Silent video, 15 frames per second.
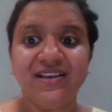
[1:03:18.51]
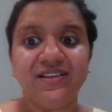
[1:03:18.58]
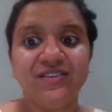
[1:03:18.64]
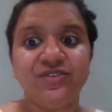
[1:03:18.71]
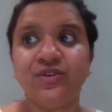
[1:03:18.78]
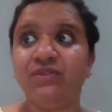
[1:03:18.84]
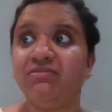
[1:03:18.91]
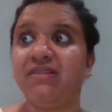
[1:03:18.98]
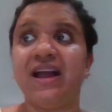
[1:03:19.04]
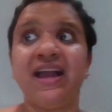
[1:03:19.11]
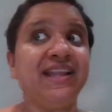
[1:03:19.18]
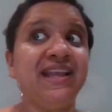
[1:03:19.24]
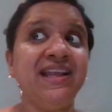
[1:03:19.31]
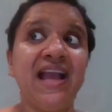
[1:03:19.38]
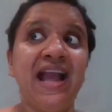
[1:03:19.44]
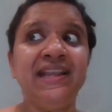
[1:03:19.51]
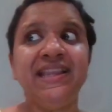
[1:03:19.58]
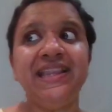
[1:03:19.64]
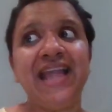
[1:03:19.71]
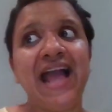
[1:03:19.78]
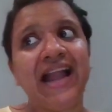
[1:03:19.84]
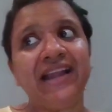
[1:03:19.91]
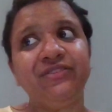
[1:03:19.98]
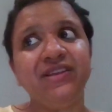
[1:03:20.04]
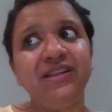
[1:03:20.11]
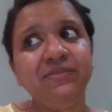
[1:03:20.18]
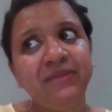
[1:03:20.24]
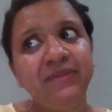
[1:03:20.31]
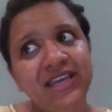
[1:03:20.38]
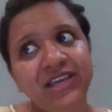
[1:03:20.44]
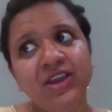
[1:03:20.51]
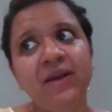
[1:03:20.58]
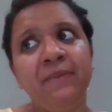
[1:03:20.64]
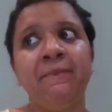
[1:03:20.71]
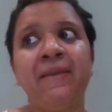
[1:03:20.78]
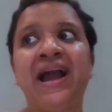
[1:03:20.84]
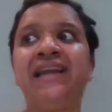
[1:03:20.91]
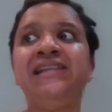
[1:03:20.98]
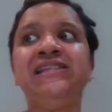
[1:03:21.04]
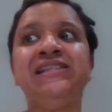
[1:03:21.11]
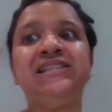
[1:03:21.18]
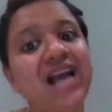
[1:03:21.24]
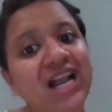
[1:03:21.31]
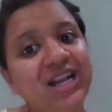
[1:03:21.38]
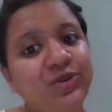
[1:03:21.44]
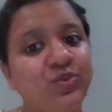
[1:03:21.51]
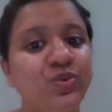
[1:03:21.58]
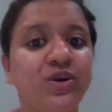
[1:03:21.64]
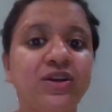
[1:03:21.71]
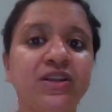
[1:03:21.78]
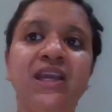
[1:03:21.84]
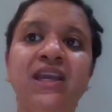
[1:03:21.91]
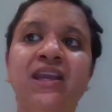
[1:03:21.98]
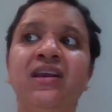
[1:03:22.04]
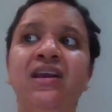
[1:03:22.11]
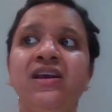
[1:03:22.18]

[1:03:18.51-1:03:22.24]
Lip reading: So I think, and that will make your mind start working.